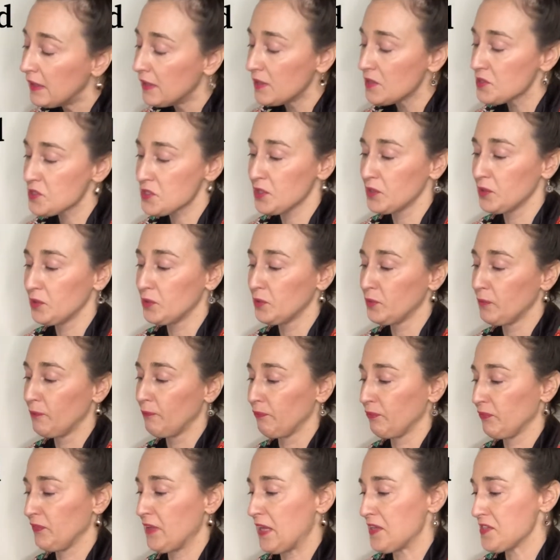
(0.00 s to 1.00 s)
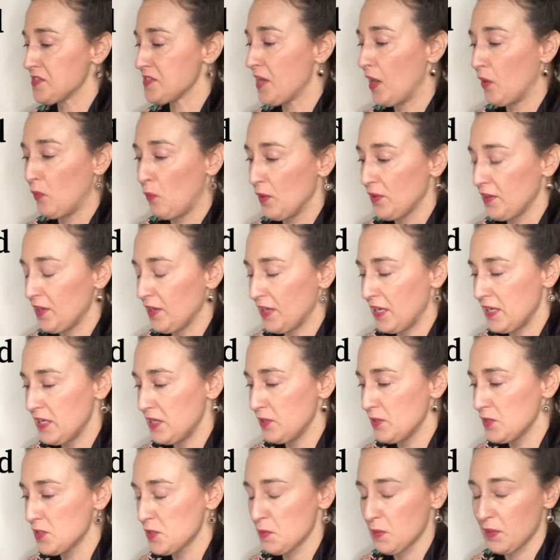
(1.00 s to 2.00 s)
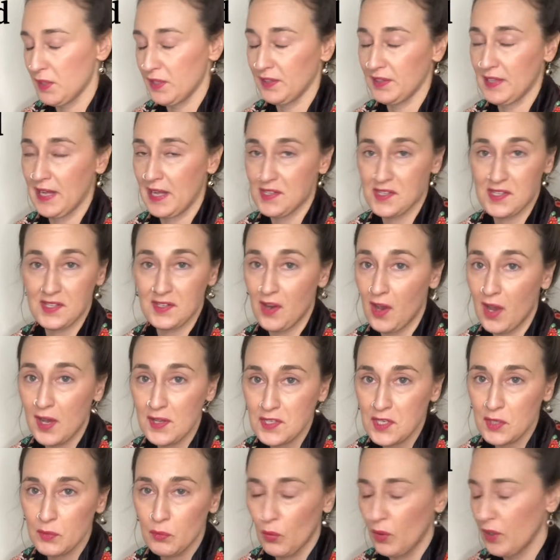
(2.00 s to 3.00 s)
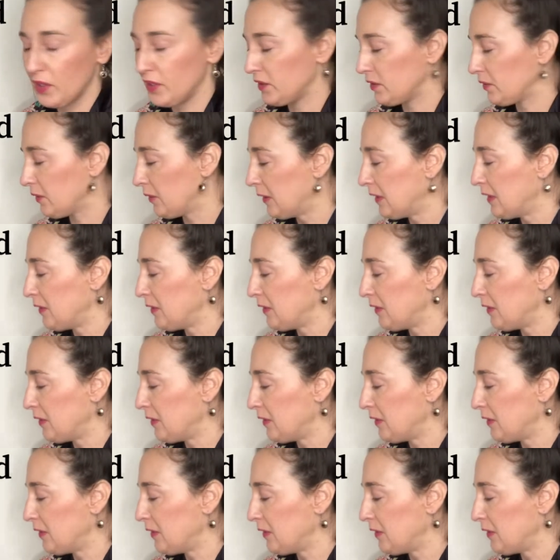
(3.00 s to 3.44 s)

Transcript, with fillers: So that's not one that I use, but that's an awesome one.